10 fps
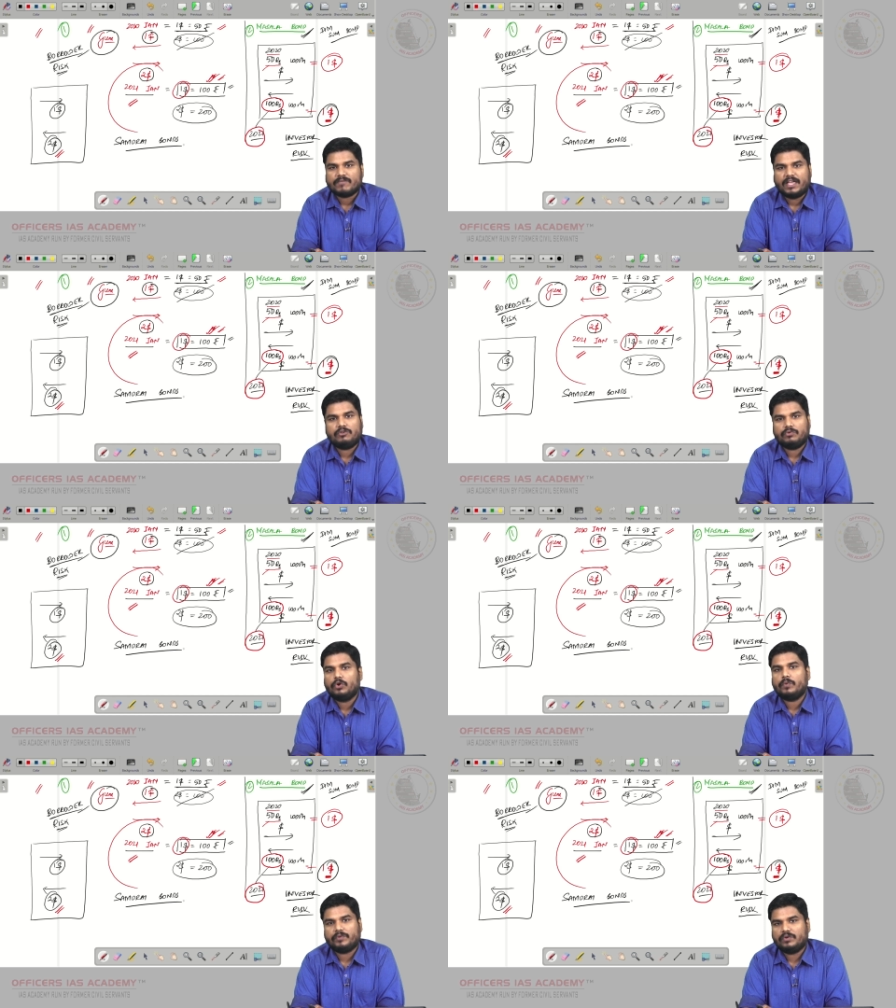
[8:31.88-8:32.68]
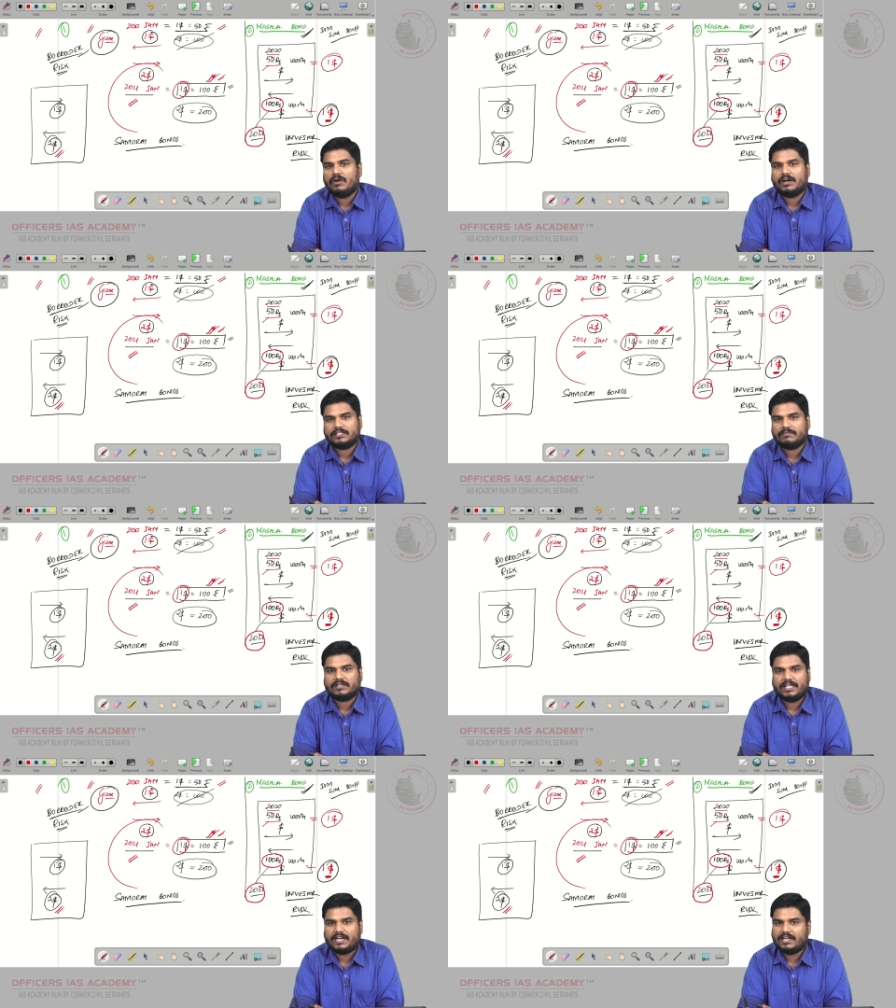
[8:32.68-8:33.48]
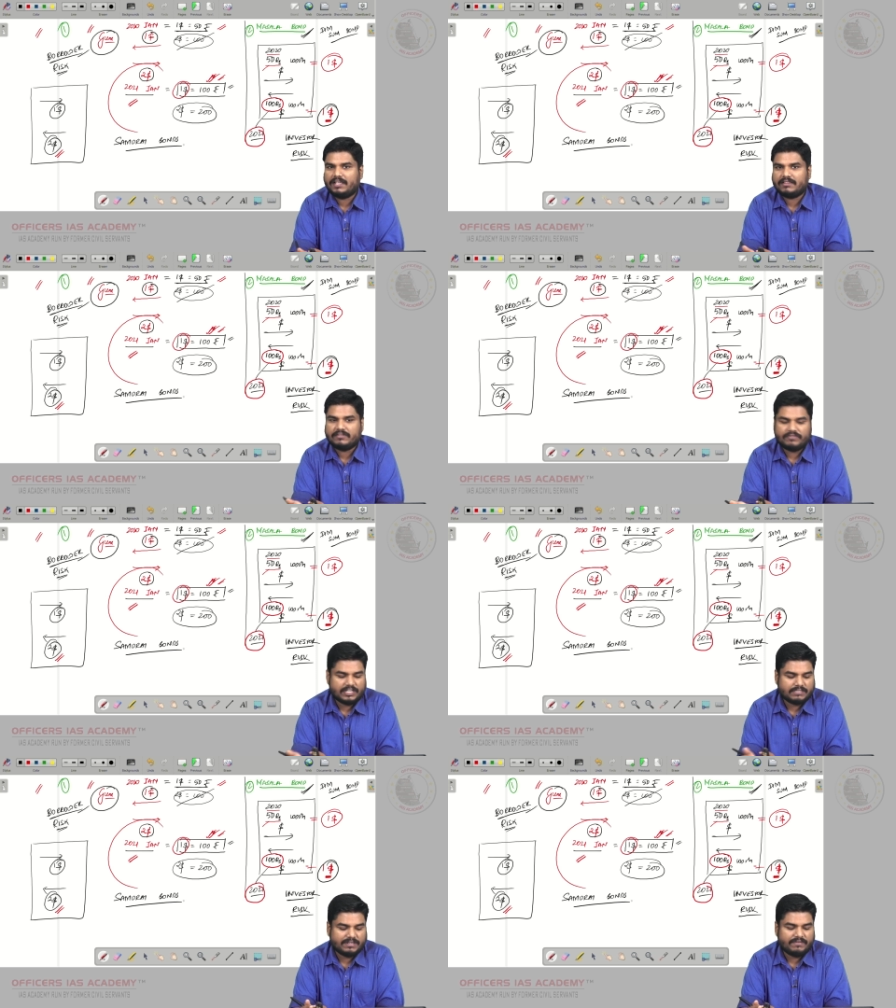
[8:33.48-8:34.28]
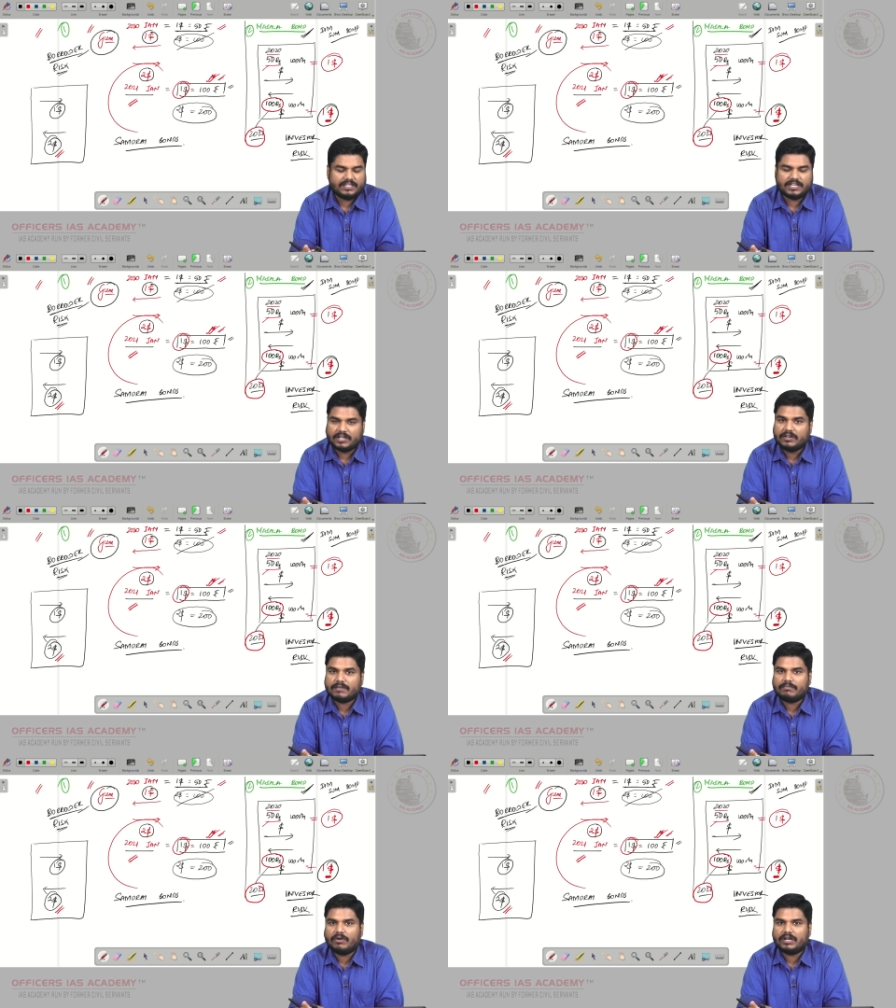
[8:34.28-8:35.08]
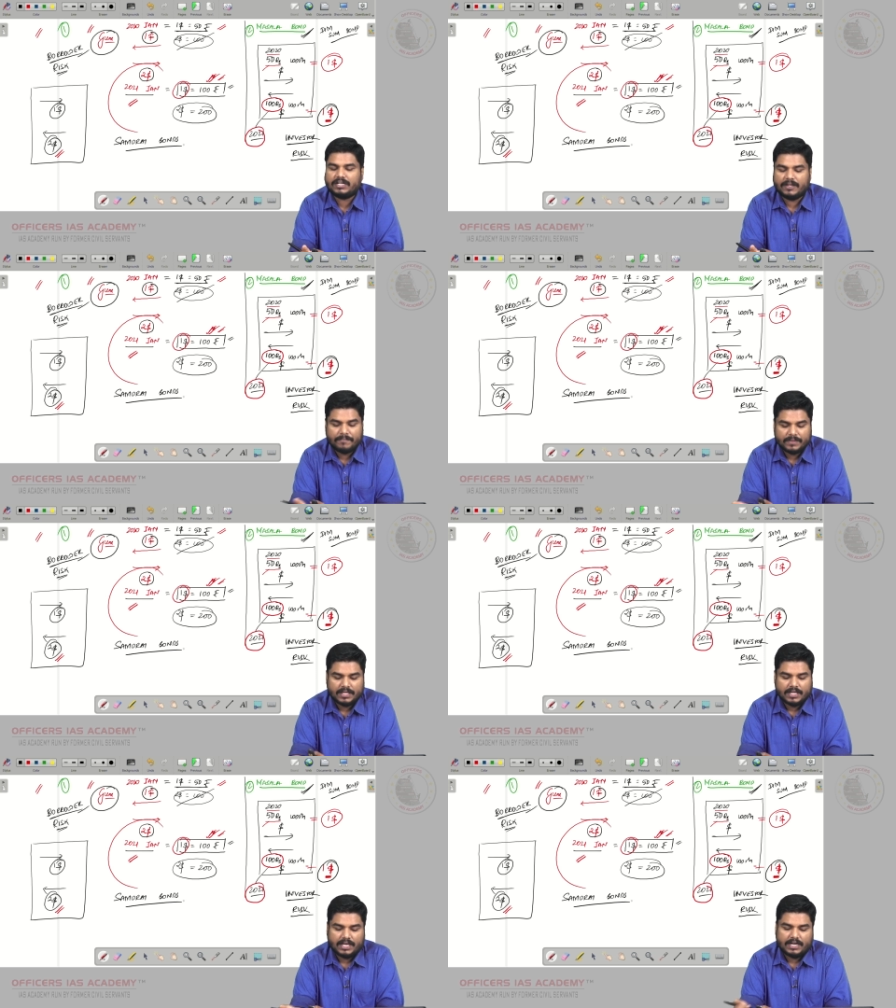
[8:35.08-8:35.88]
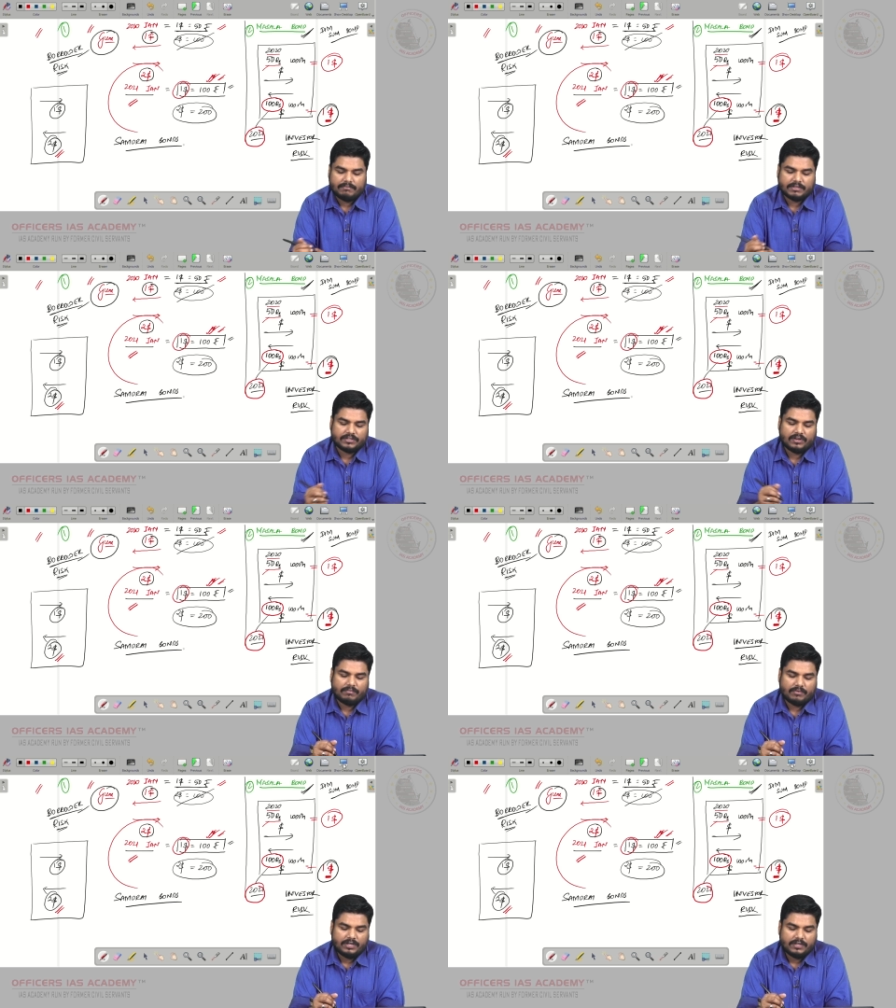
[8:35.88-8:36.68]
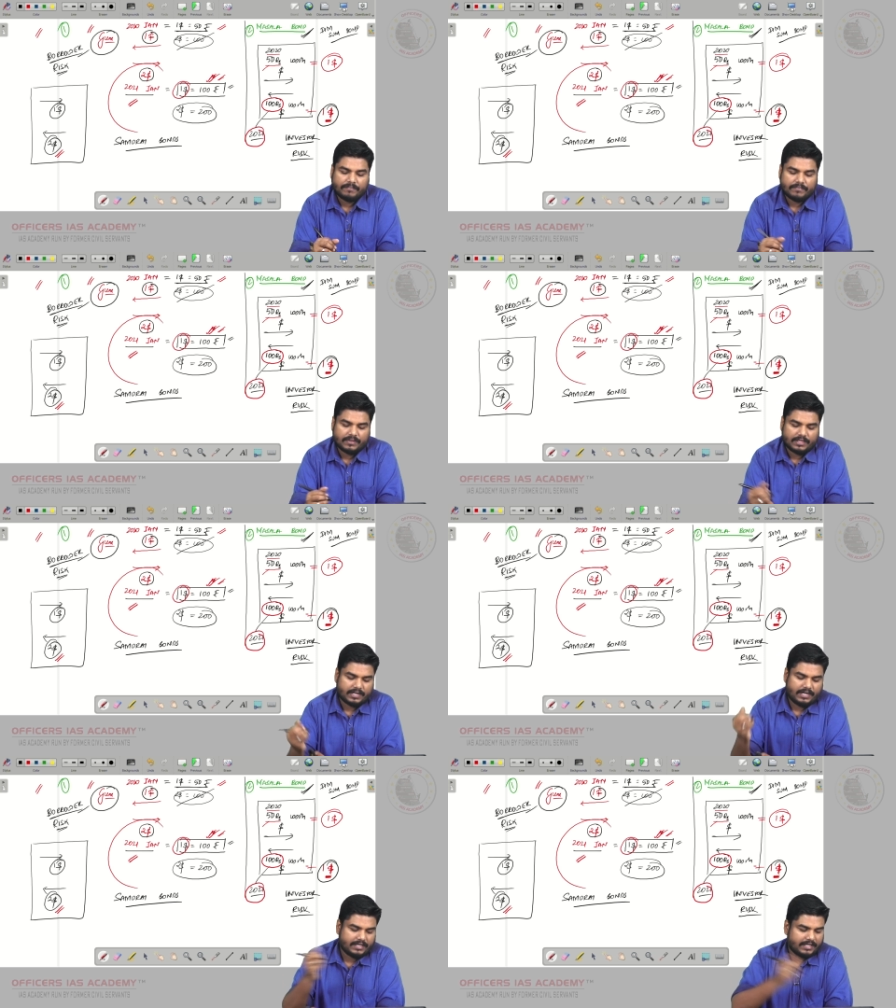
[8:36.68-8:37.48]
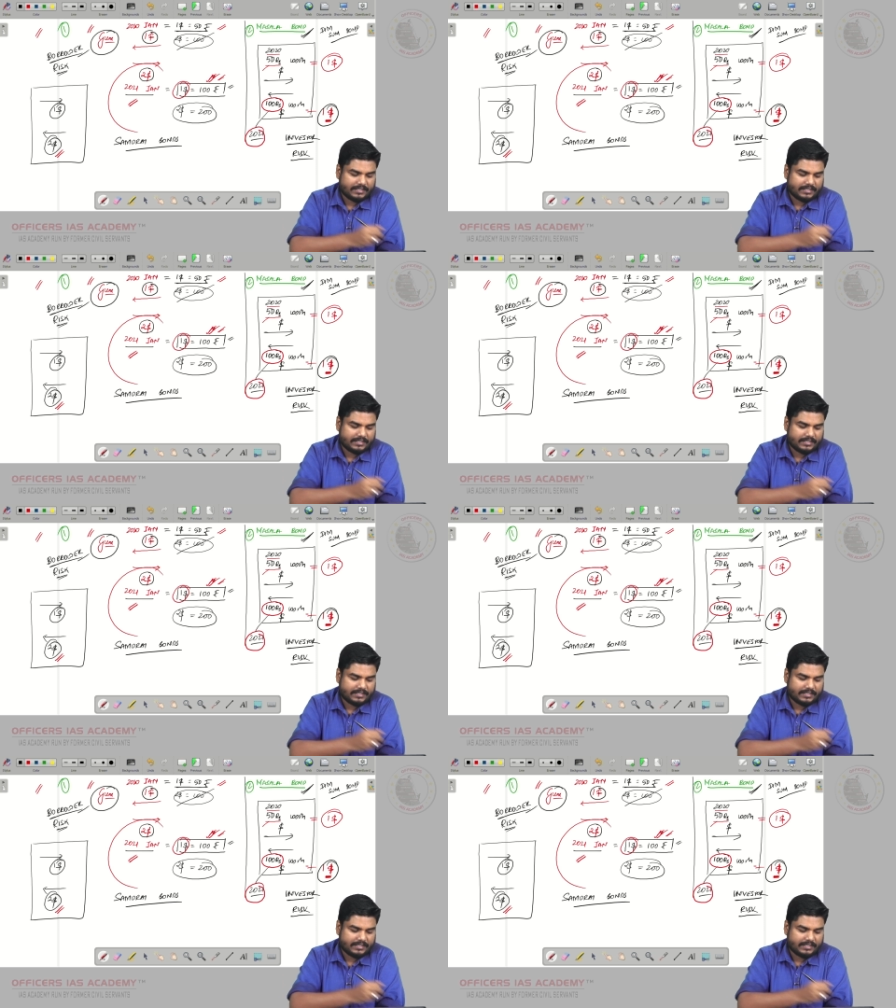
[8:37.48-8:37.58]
I hope you got some clarity on the difference between the regular bond and masala bond, right?